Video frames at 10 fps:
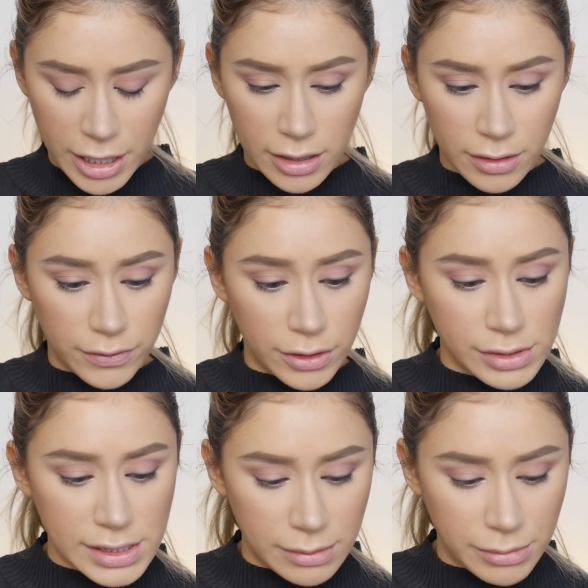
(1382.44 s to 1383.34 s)
pair of
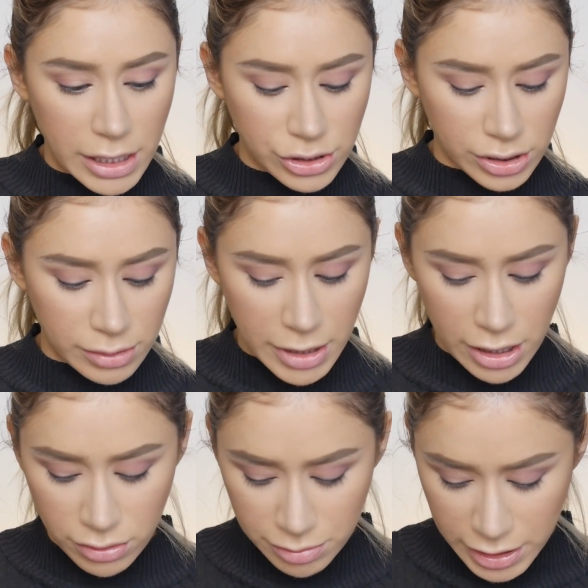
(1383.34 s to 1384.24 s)
those and measure them
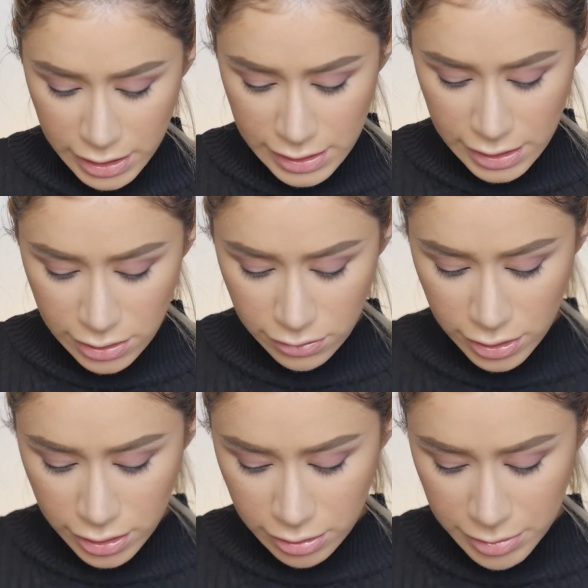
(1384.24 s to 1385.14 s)
out because I know
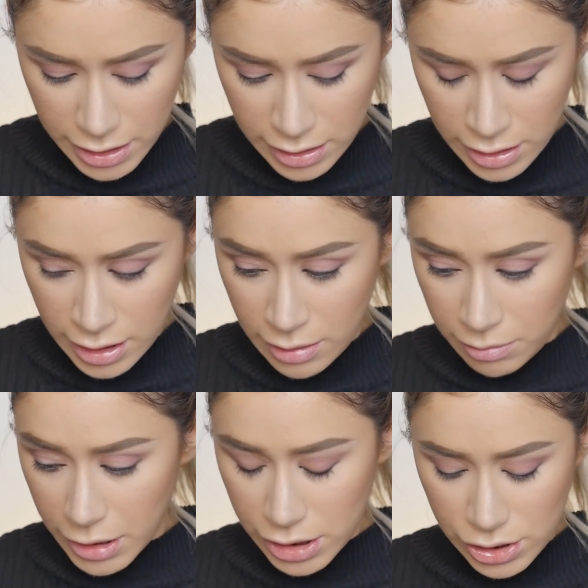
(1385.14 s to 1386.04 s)
they're going to be
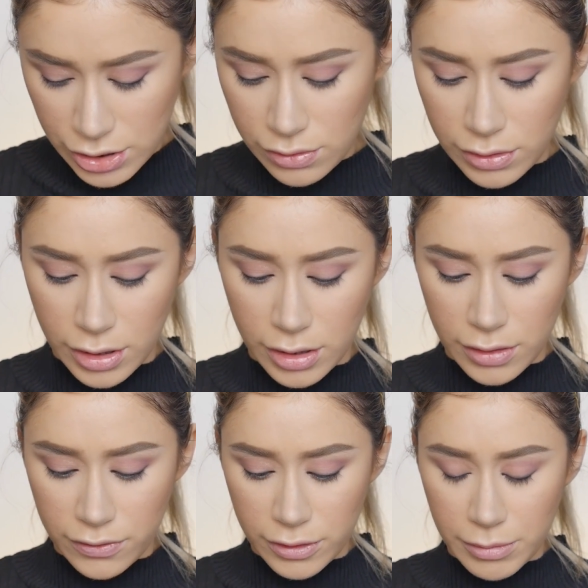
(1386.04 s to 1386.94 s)
much too
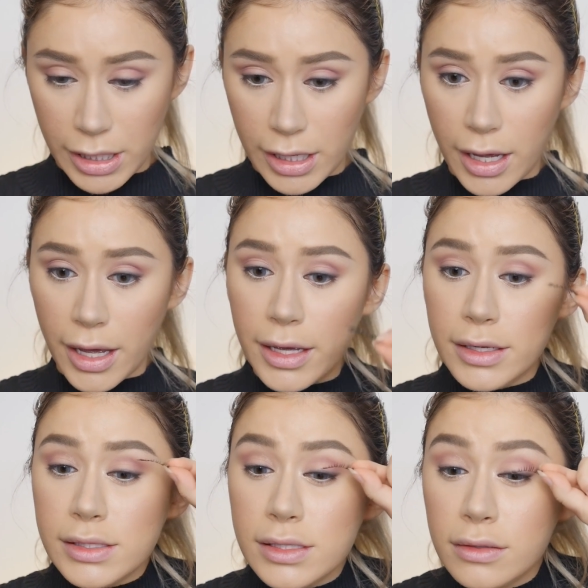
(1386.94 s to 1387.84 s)
long for my
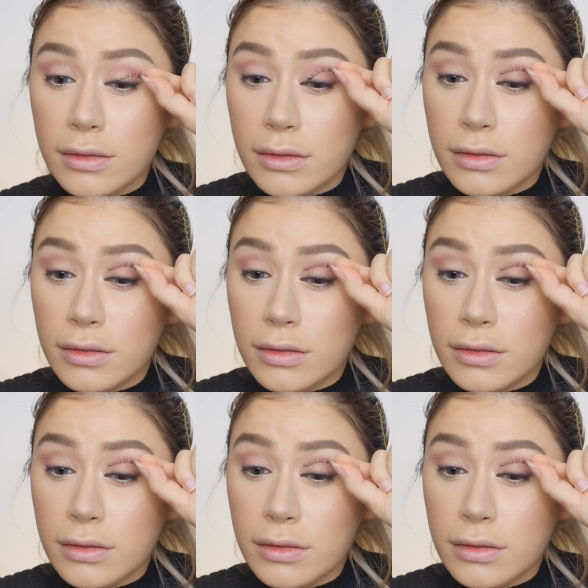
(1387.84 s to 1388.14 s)
eyes.